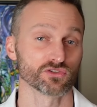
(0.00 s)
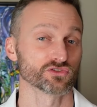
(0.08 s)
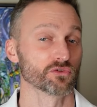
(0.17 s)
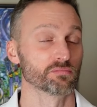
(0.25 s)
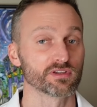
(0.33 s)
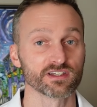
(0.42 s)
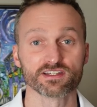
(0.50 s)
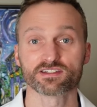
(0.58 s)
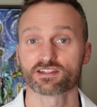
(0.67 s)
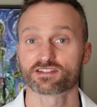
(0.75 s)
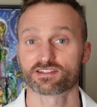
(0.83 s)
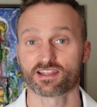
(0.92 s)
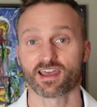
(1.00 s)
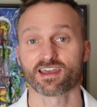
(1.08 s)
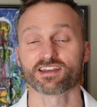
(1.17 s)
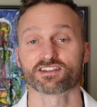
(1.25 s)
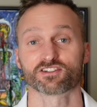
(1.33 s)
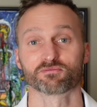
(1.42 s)
So please
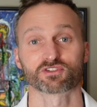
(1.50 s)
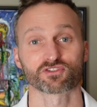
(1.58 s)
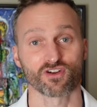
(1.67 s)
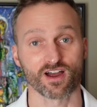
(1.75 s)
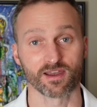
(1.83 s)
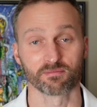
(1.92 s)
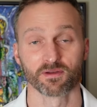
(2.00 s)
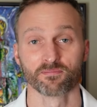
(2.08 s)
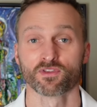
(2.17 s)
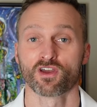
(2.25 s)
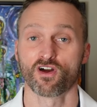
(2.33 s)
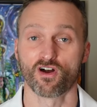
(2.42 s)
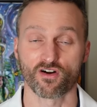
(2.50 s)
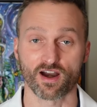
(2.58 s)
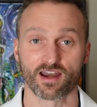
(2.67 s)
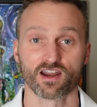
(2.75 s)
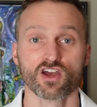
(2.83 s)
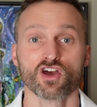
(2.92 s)
stay subscribed. All
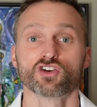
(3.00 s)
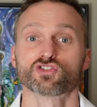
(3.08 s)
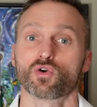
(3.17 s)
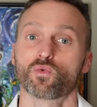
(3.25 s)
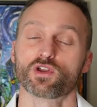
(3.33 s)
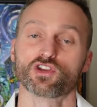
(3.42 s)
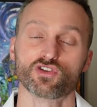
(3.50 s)
right, so when